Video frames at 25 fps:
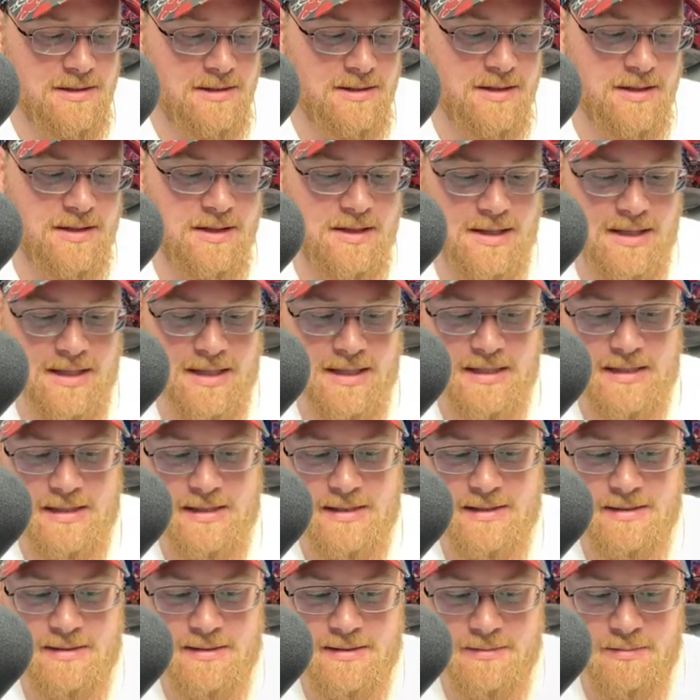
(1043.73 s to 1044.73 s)
Ugh,
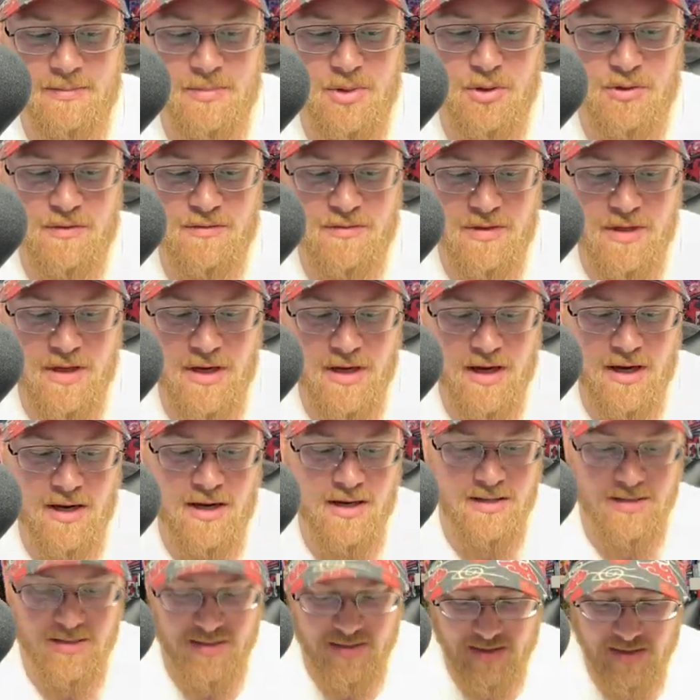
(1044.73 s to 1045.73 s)
beautiful
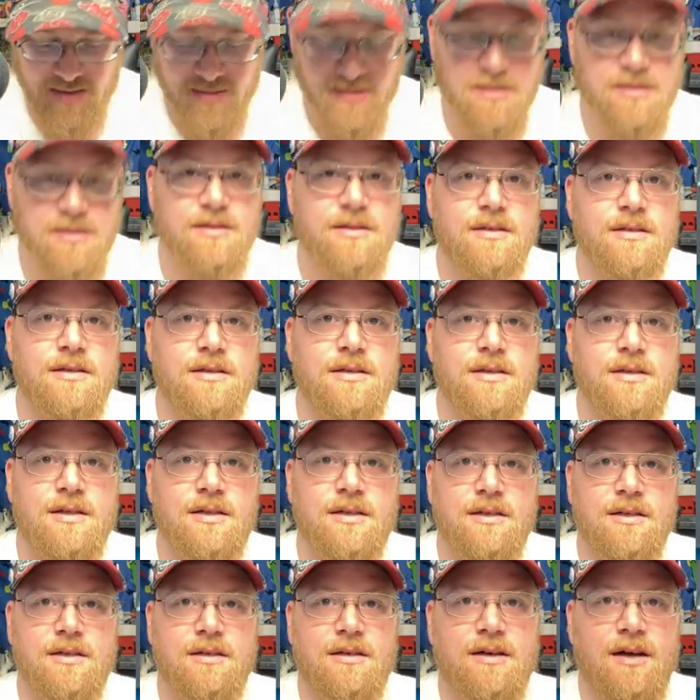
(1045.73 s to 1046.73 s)
cards.
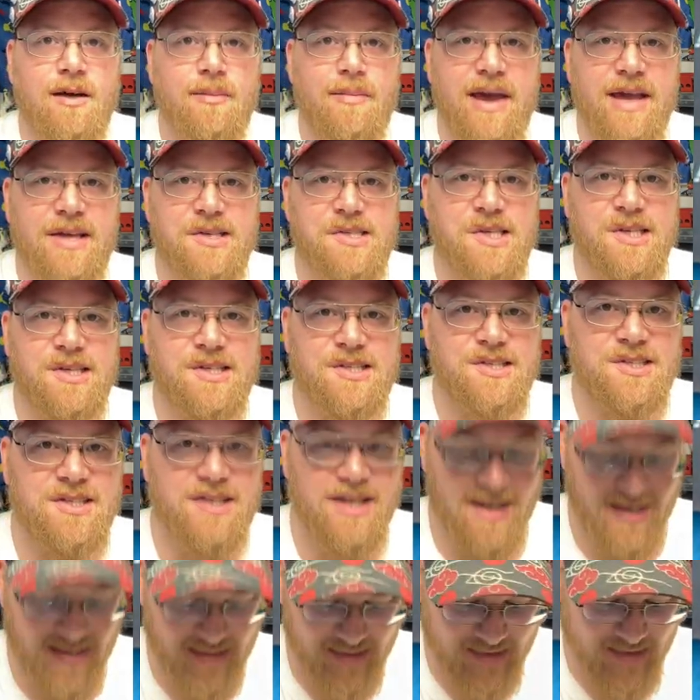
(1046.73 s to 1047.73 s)
Amazing
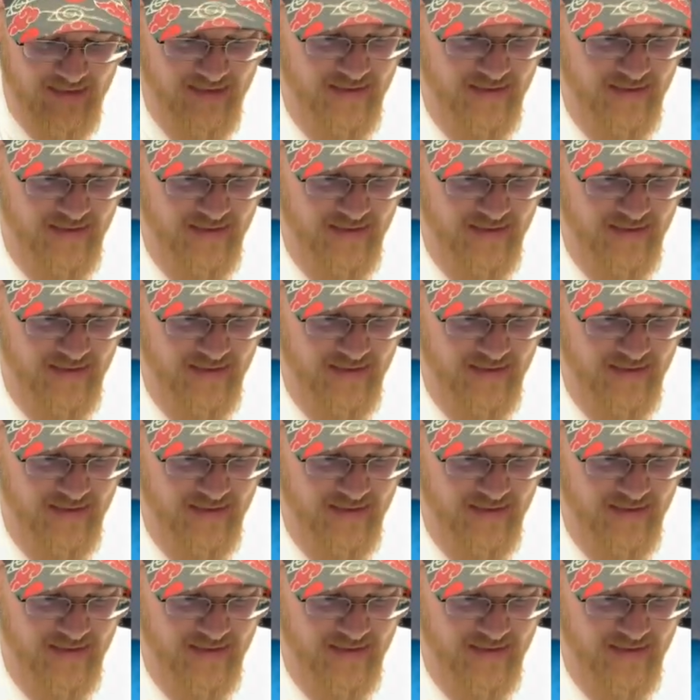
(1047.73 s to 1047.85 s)
set.